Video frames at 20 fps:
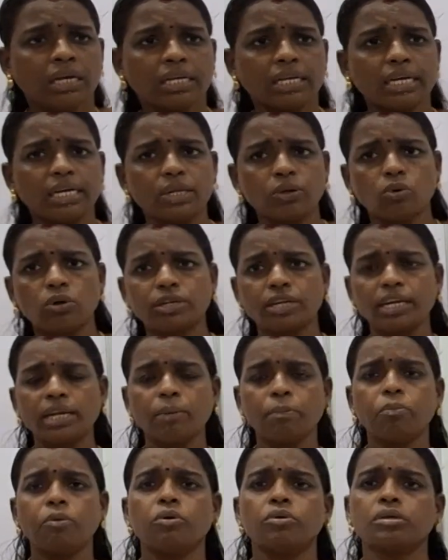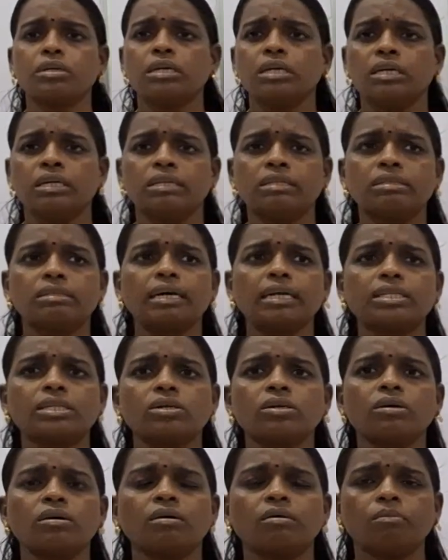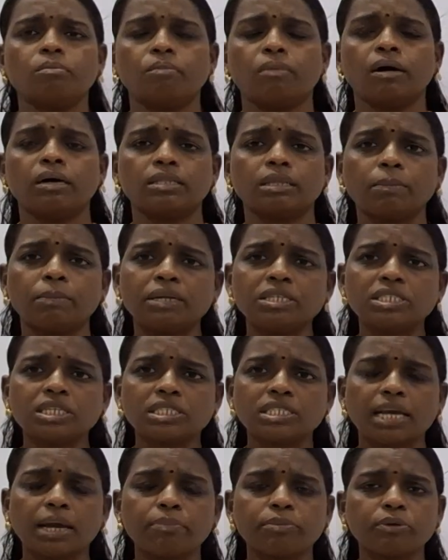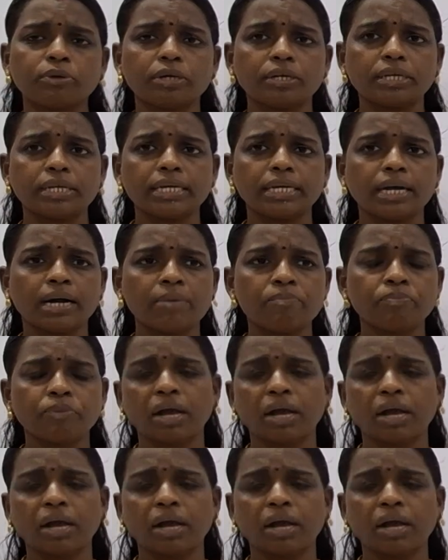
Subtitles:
he wrote in a book that the Britishers came to India